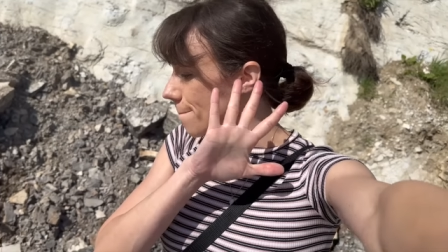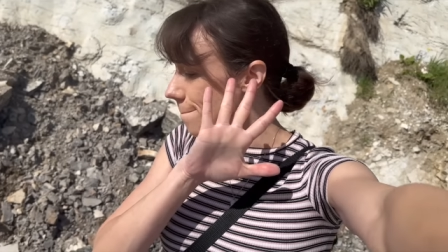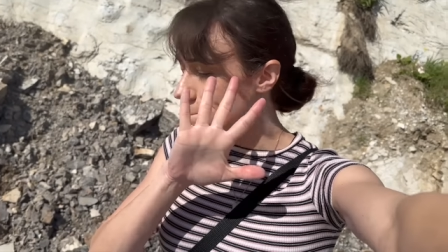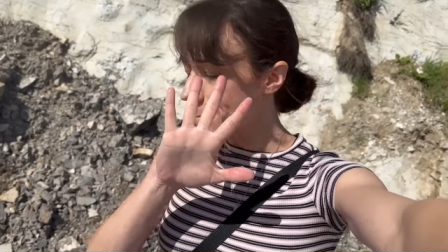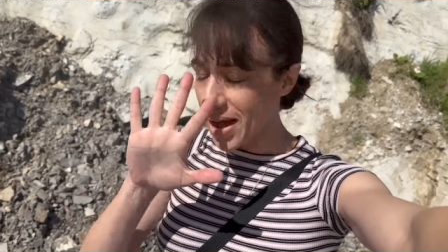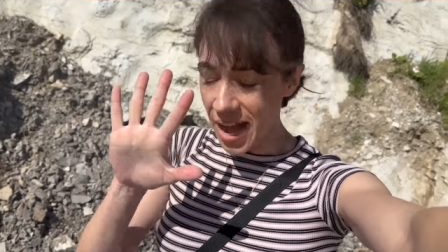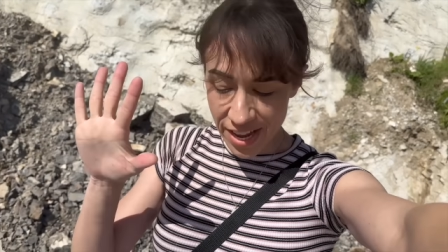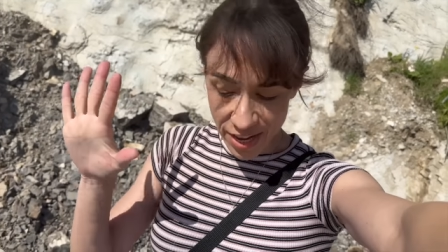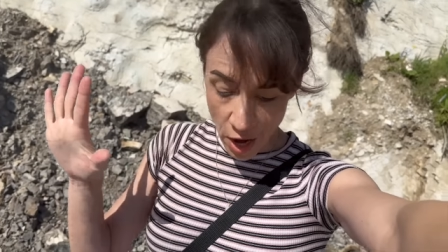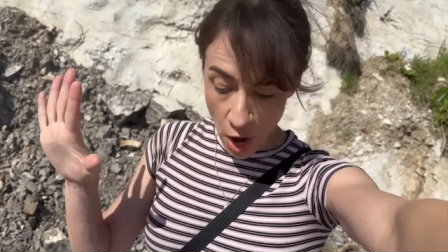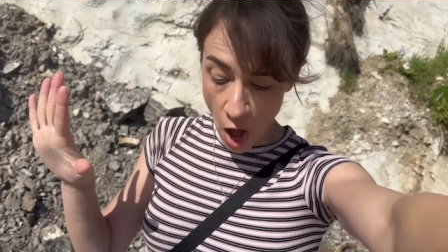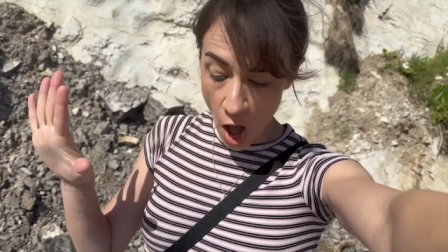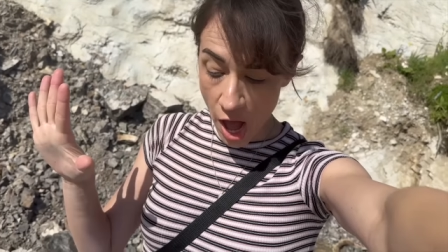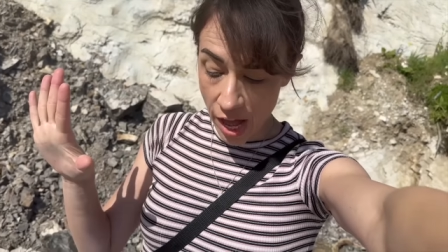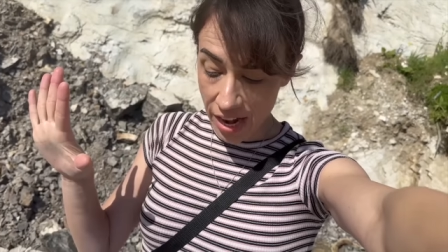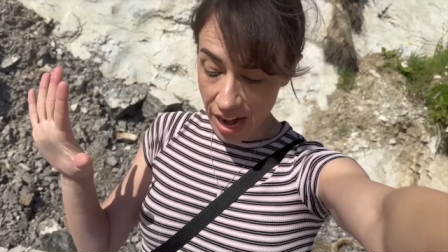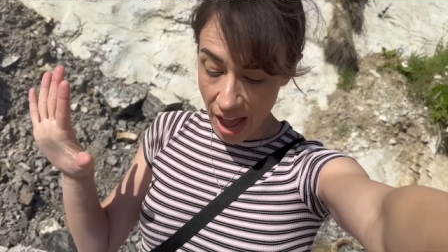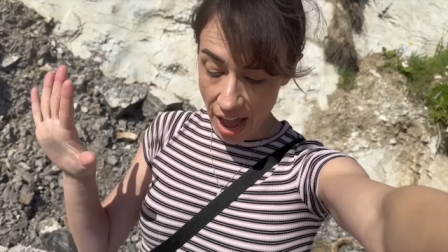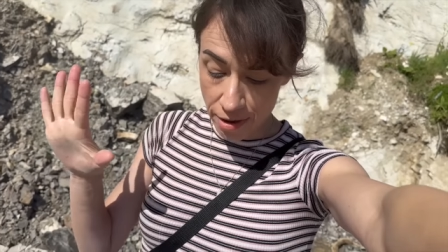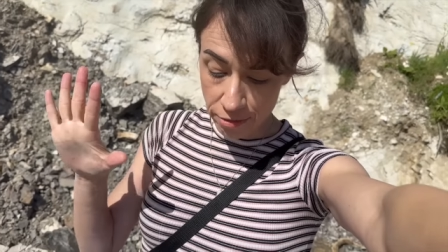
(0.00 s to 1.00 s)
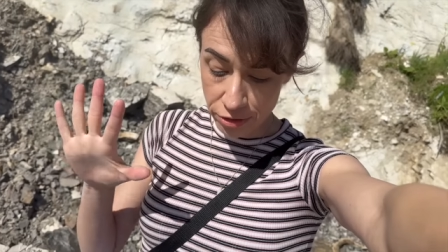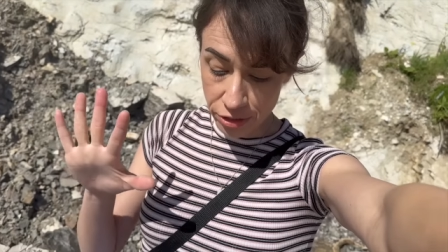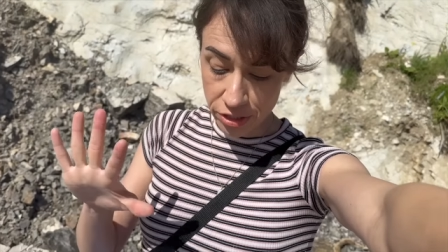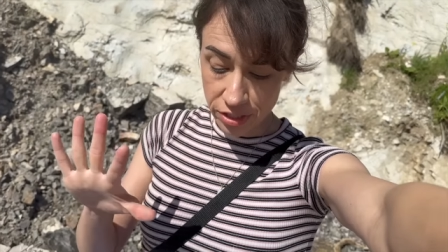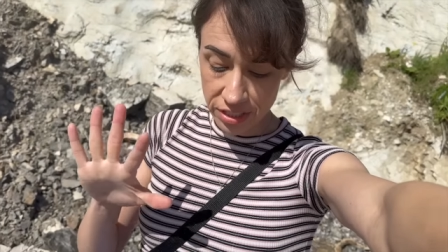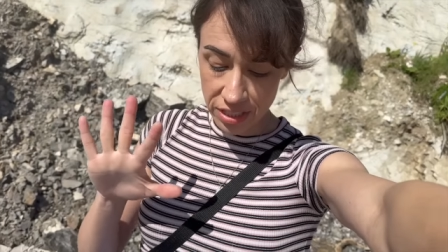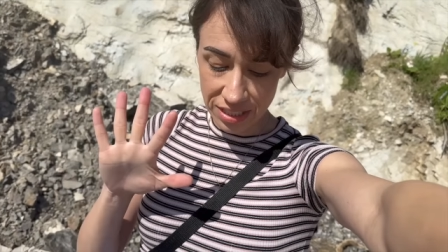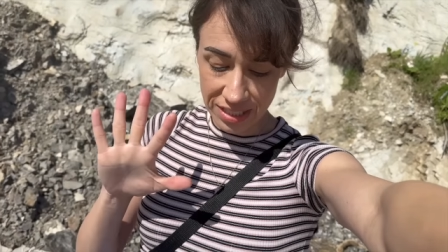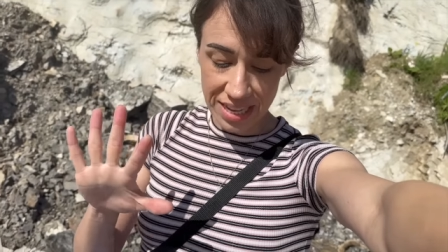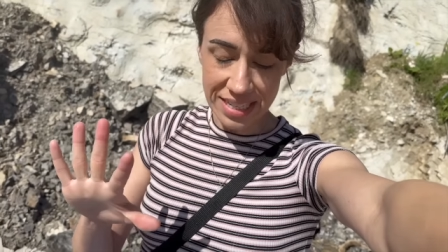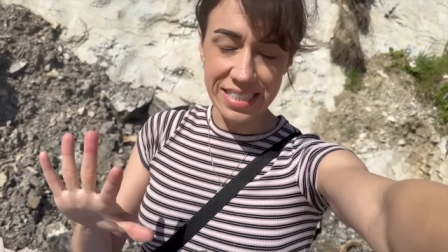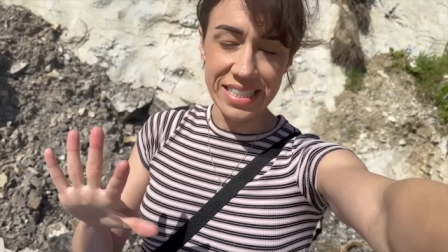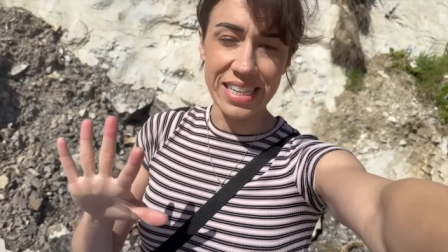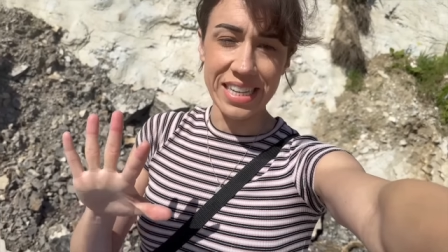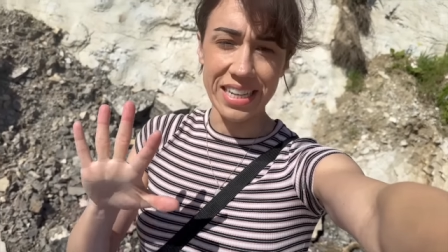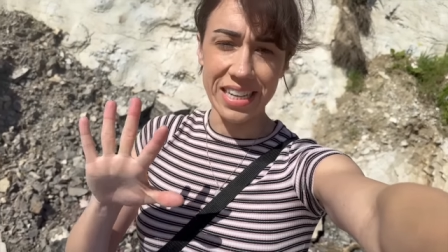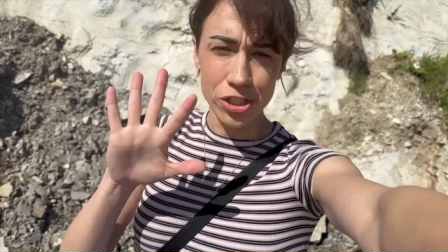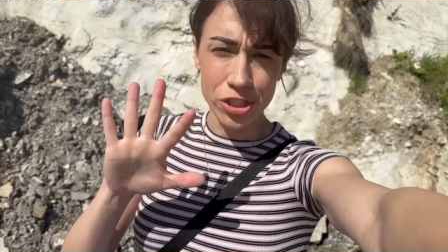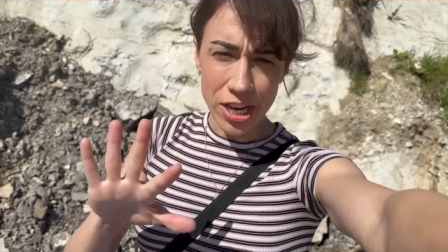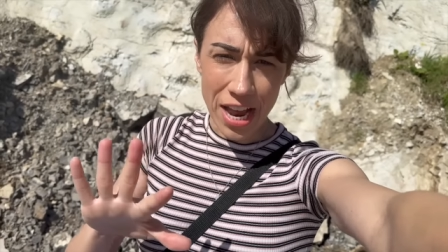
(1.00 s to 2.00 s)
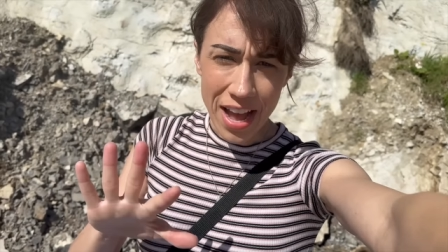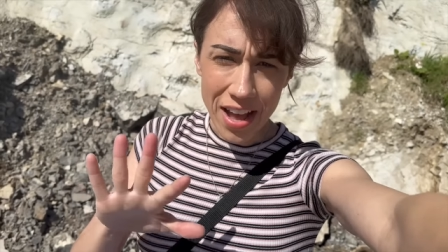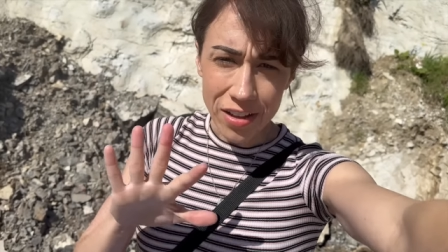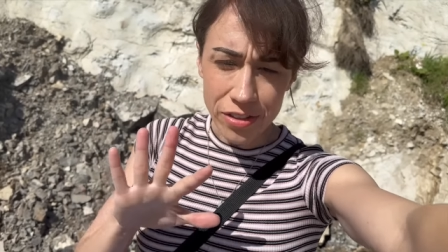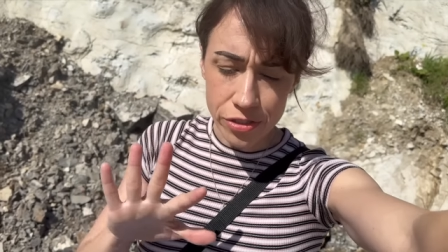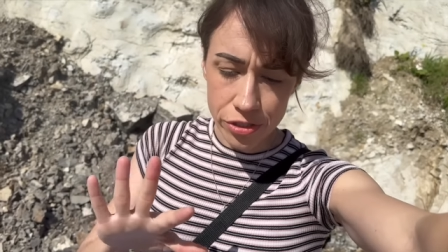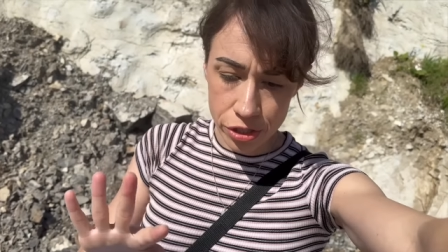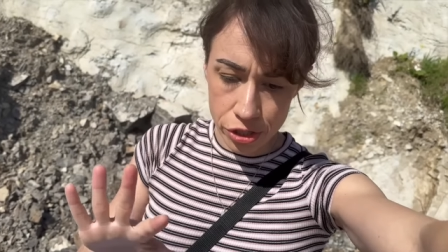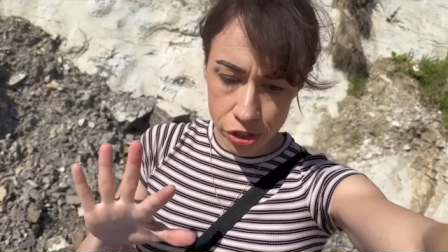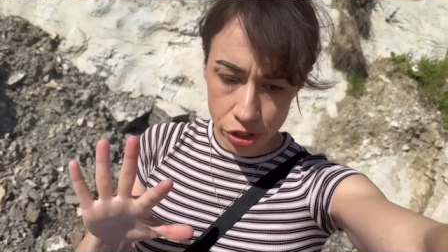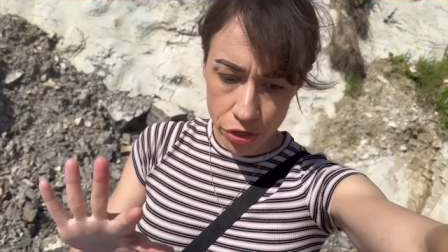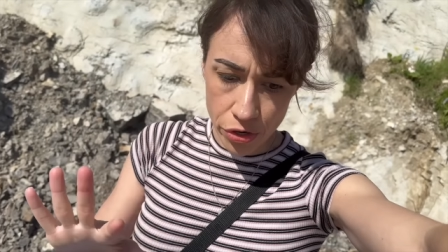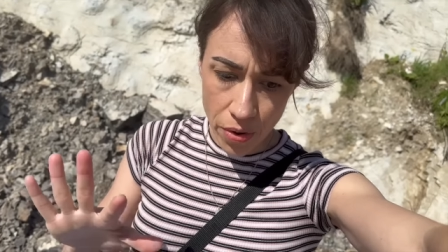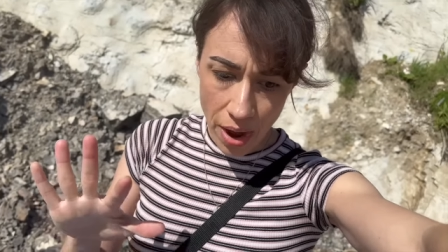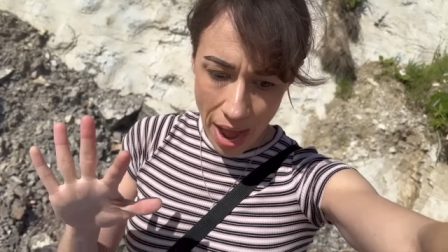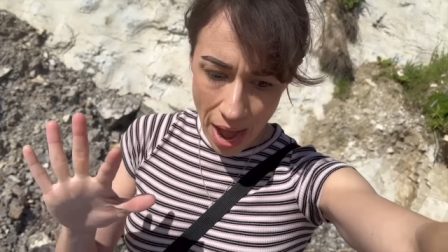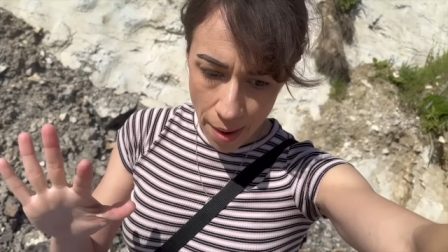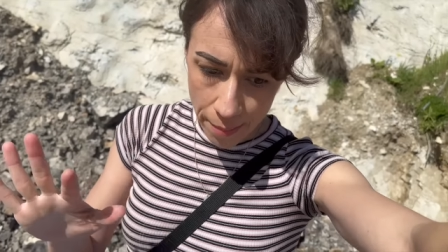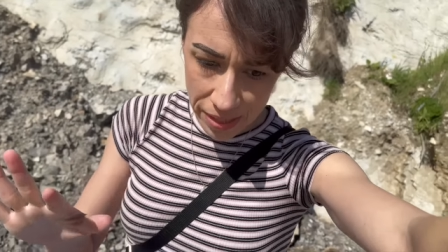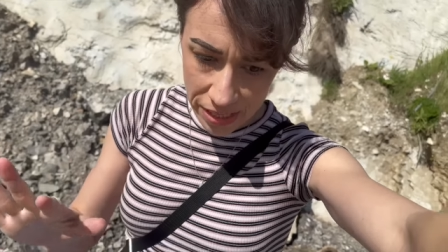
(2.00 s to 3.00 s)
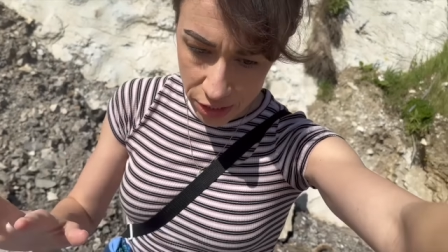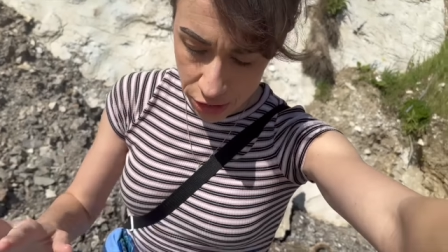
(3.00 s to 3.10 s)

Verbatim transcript: My God, I was just collecting shells to show you how many